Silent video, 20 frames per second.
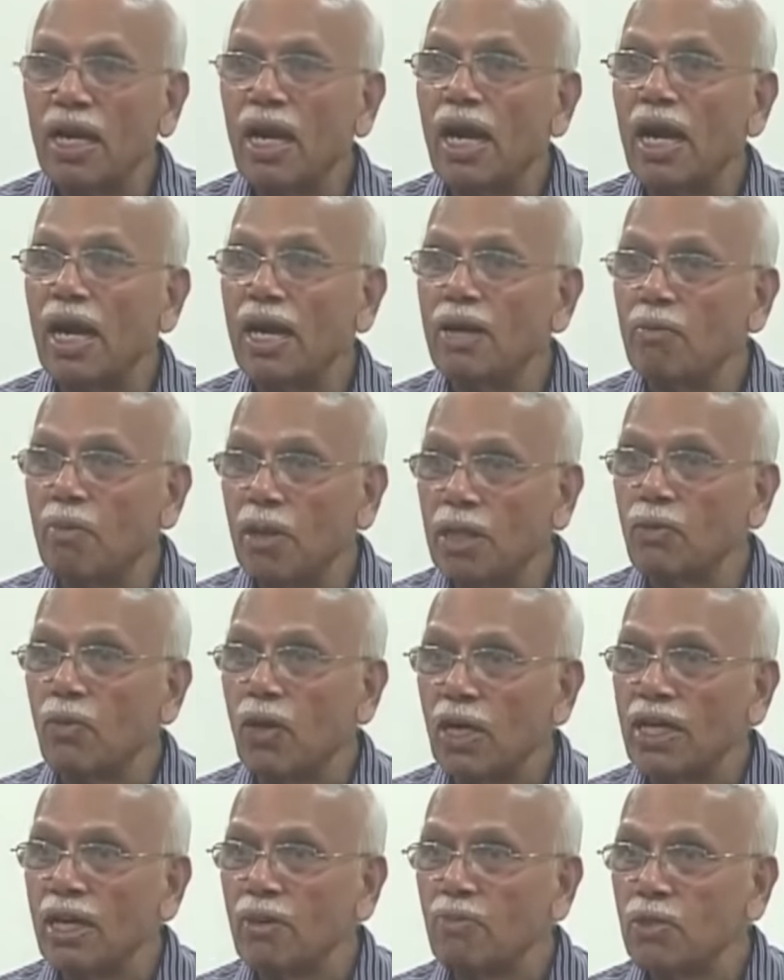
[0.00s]
But
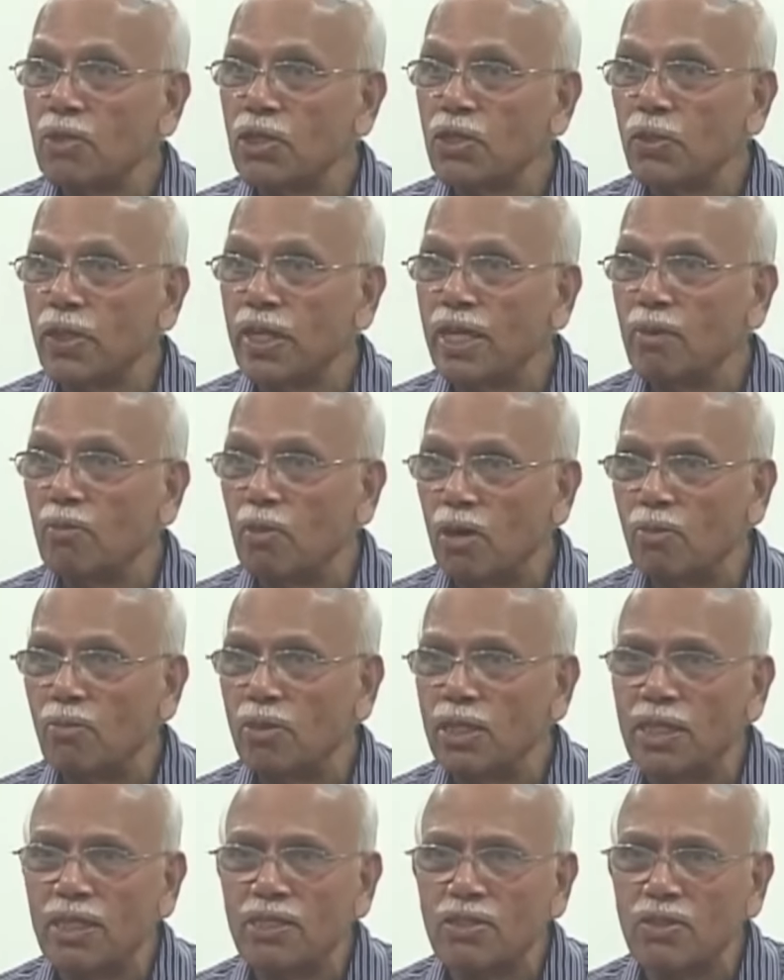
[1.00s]
what happens today in
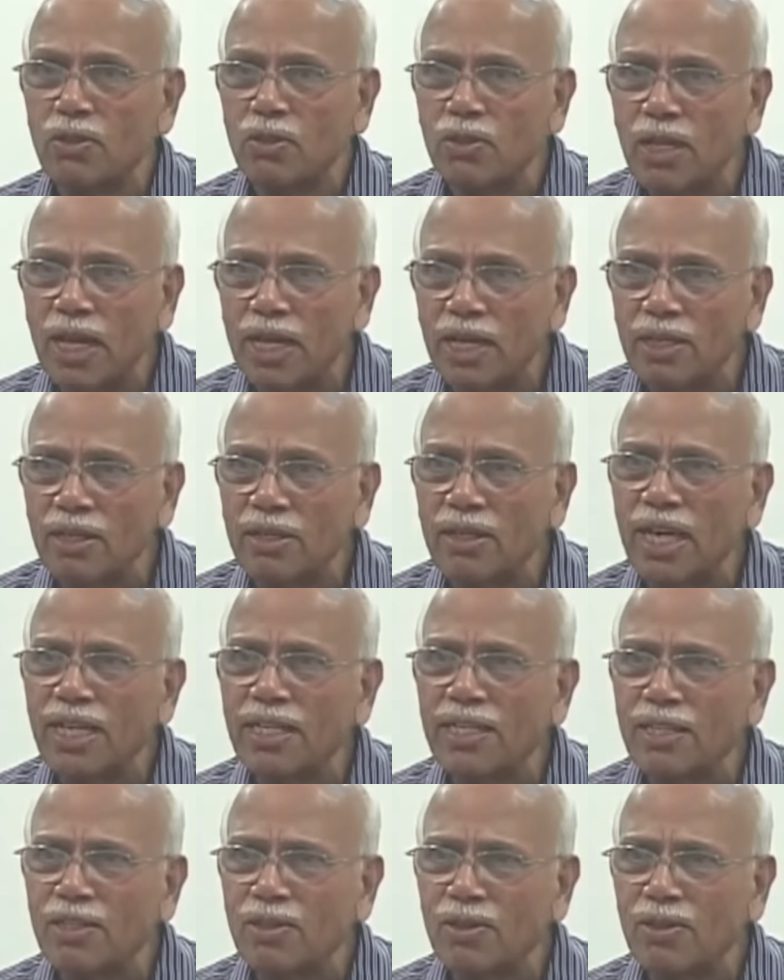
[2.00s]
Bombay, there is no night
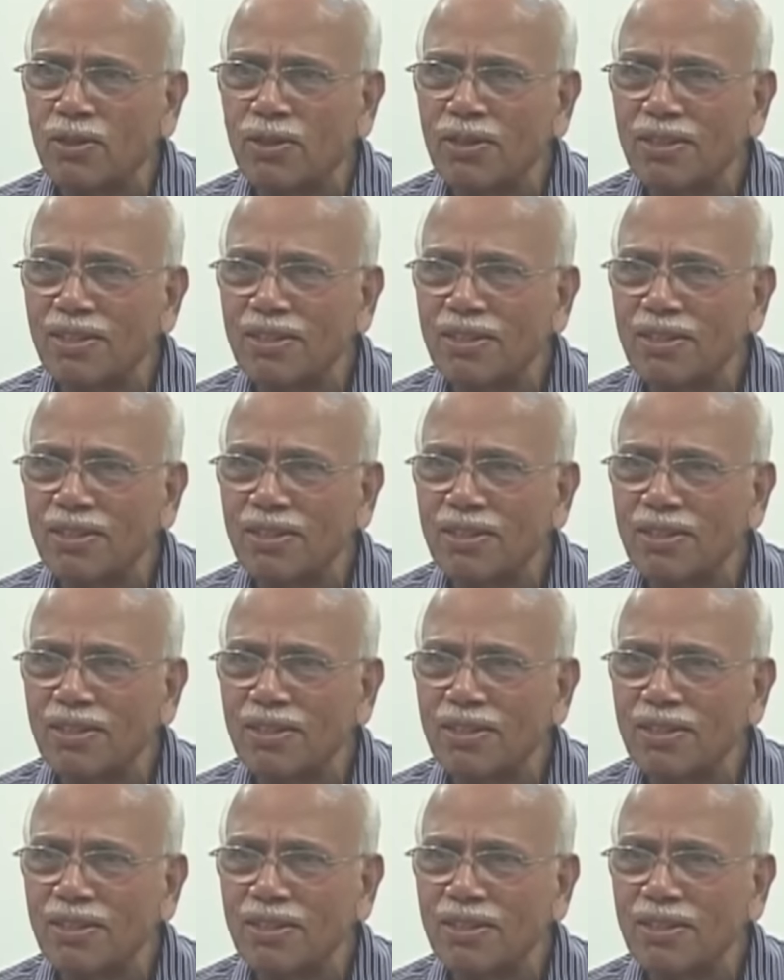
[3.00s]
at all.